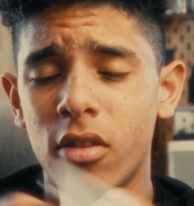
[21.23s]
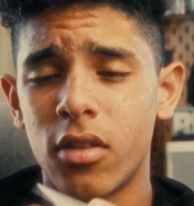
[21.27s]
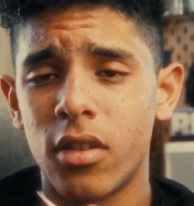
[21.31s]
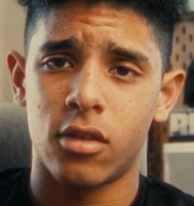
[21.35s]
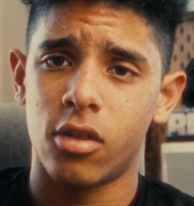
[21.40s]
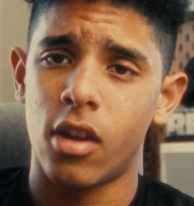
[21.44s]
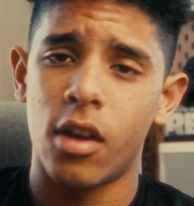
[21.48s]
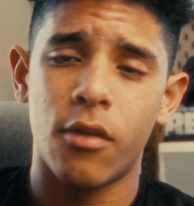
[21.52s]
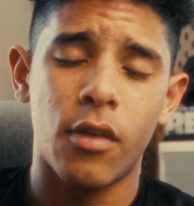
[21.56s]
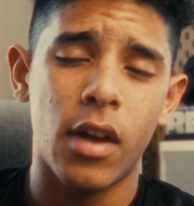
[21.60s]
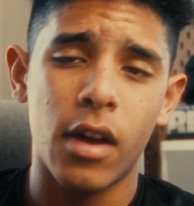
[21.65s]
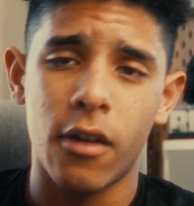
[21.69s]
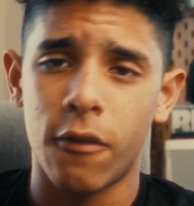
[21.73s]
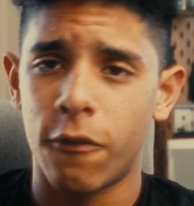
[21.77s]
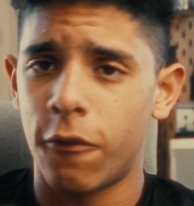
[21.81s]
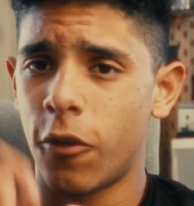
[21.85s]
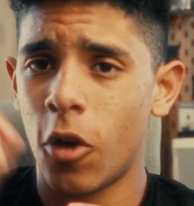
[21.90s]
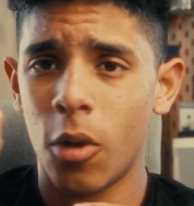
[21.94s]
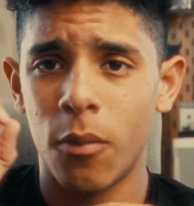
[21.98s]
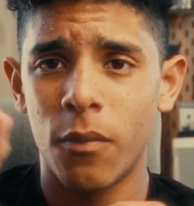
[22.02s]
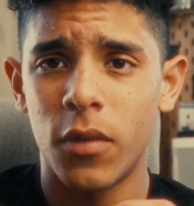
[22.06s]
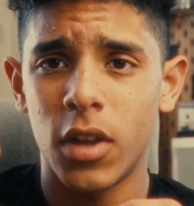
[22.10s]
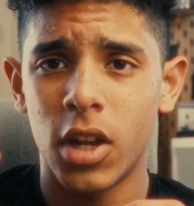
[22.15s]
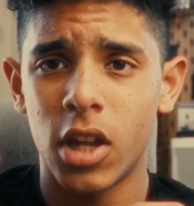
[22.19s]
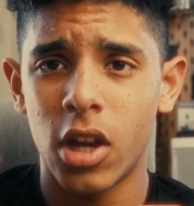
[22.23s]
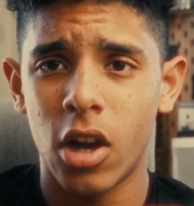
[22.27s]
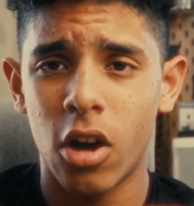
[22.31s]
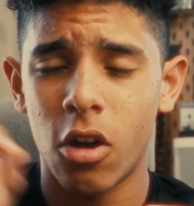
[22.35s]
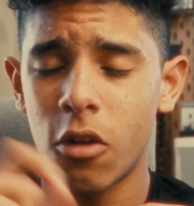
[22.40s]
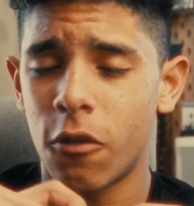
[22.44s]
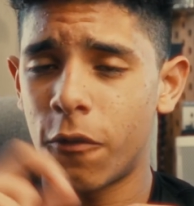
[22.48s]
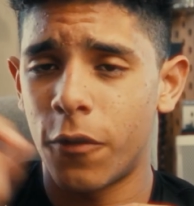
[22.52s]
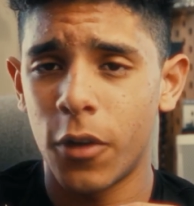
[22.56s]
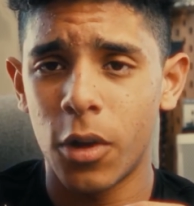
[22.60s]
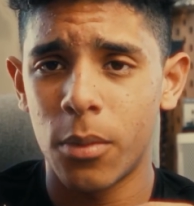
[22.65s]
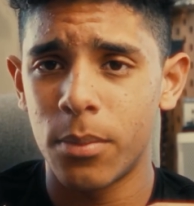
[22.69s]
So I write film video,
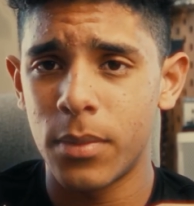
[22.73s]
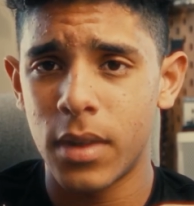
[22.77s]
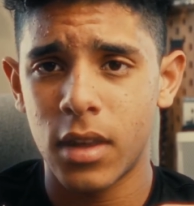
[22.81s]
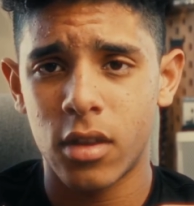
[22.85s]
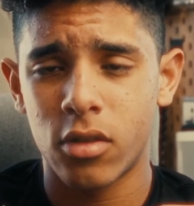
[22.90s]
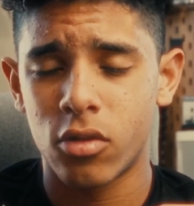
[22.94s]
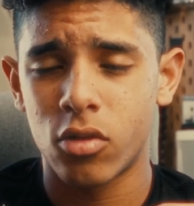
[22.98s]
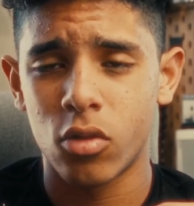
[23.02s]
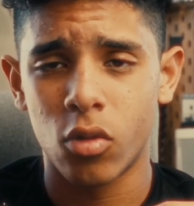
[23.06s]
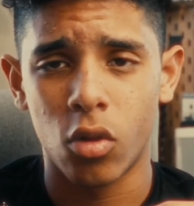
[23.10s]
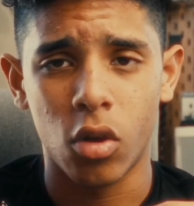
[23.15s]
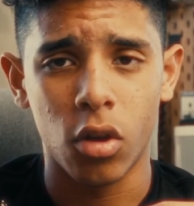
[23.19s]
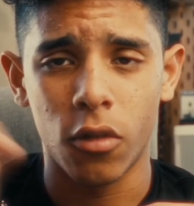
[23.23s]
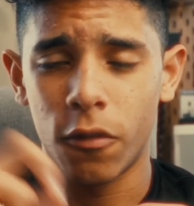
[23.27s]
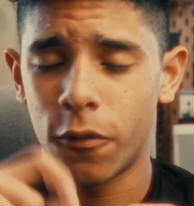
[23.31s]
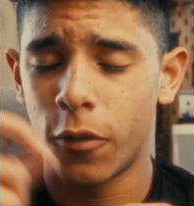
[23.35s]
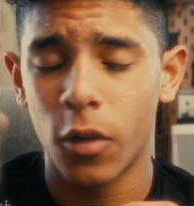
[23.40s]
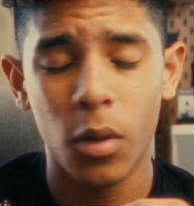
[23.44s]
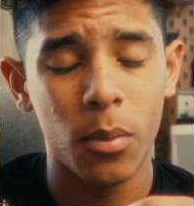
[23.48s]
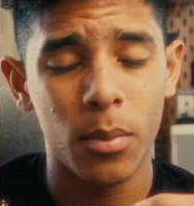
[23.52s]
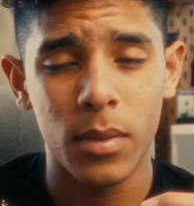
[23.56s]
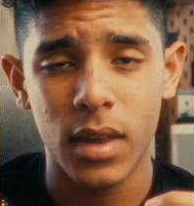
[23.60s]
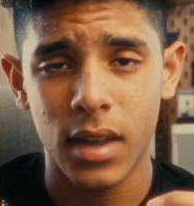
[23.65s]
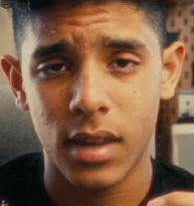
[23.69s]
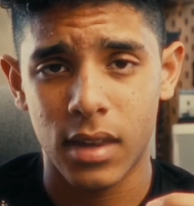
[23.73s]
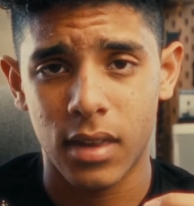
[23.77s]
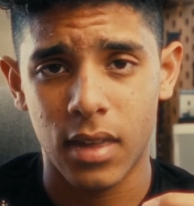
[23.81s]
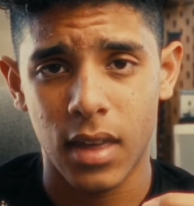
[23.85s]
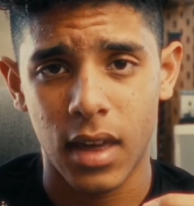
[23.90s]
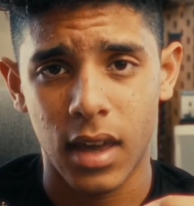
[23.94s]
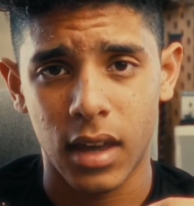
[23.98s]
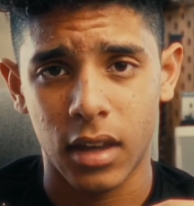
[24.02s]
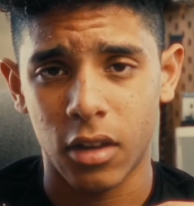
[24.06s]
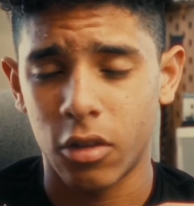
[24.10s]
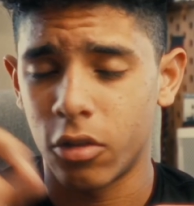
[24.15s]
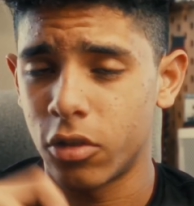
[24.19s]
film this short, film this
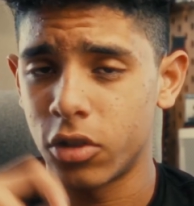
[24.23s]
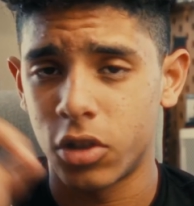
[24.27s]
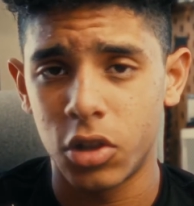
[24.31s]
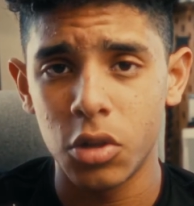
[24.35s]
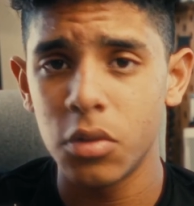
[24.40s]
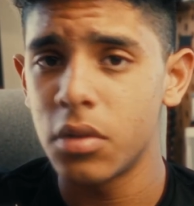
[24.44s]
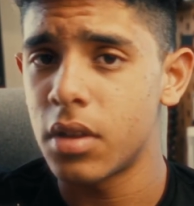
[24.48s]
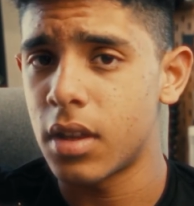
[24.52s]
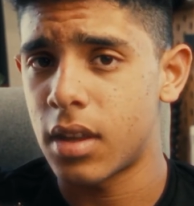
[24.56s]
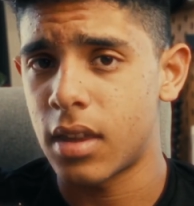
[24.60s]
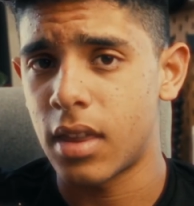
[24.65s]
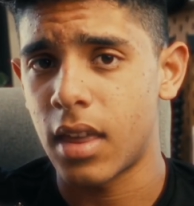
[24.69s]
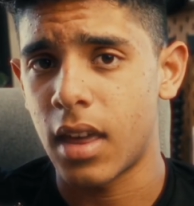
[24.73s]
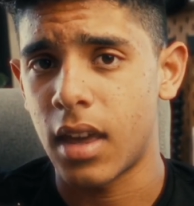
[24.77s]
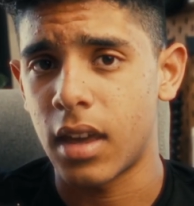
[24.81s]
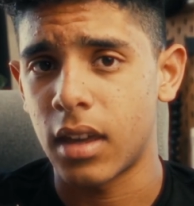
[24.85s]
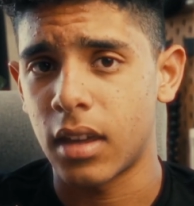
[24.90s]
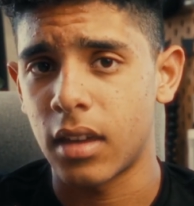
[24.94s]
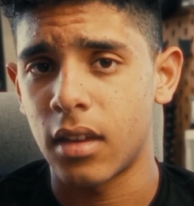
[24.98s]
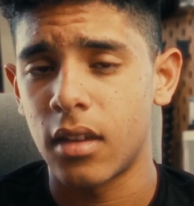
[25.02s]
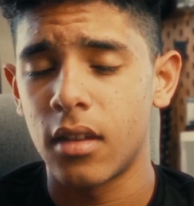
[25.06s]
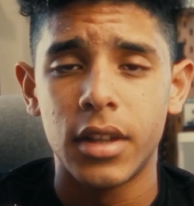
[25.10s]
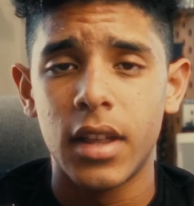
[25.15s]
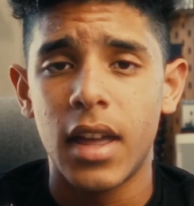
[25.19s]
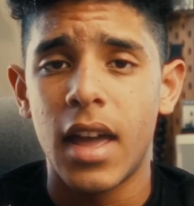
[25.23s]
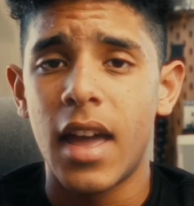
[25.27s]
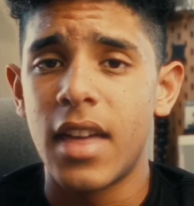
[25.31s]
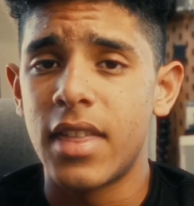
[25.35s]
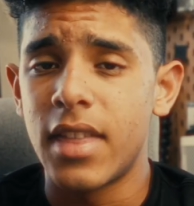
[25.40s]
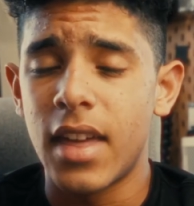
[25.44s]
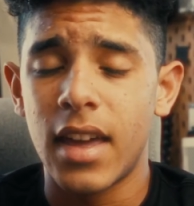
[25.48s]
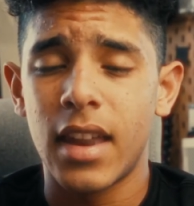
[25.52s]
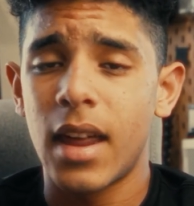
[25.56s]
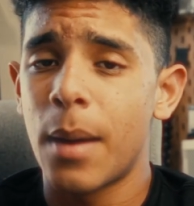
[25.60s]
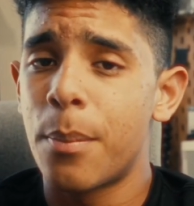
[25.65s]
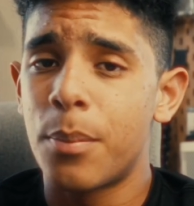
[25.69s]
thing, or do this thing. And
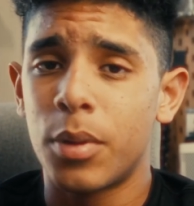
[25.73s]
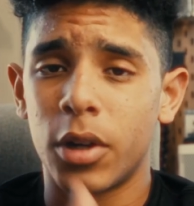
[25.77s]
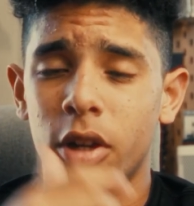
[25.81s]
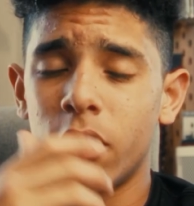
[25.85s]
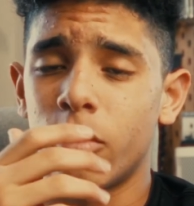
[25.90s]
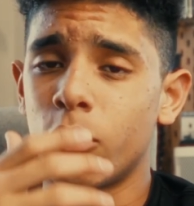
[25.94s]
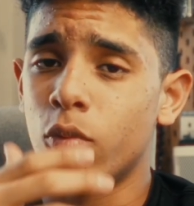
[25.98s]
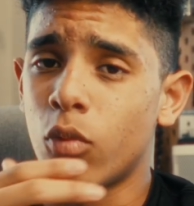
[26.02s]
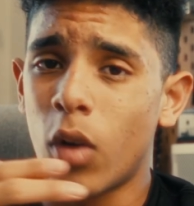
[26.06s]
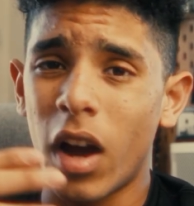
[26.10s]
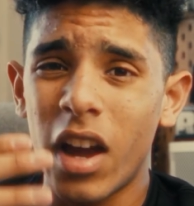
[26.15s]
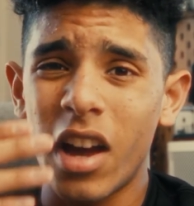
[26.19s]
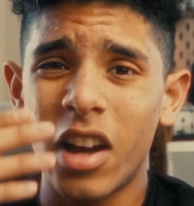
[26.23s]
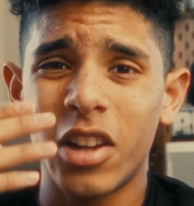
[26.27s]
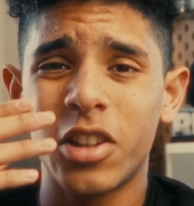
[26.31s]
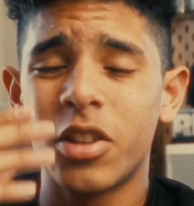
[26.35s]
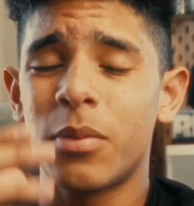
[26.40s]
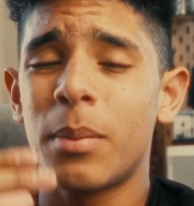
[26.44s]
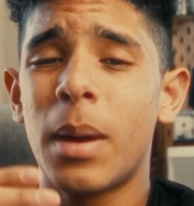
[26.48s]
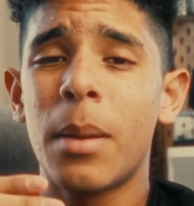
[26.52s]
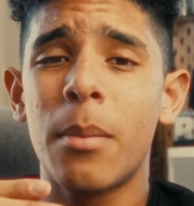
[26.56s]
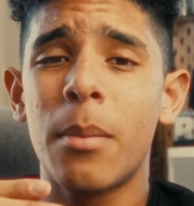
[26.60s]
then I put it right under my